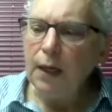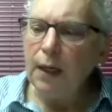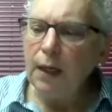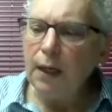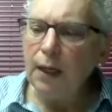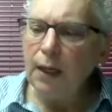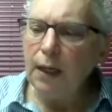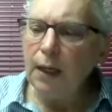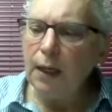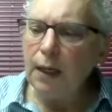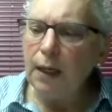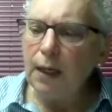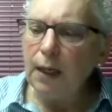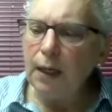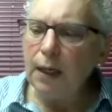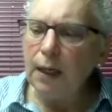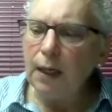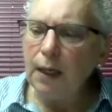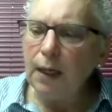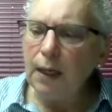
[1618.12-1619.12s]
And
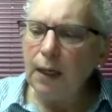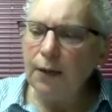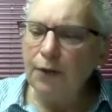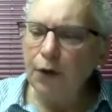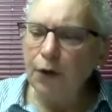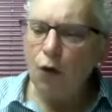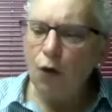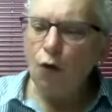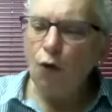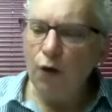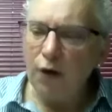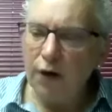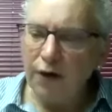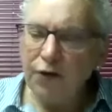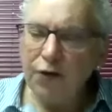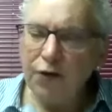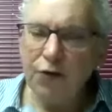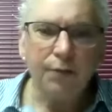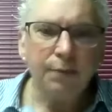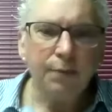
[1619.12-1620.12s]
then the
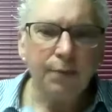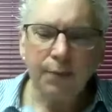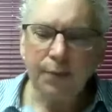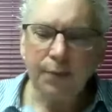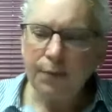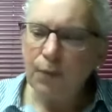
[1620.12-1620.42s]
chorus,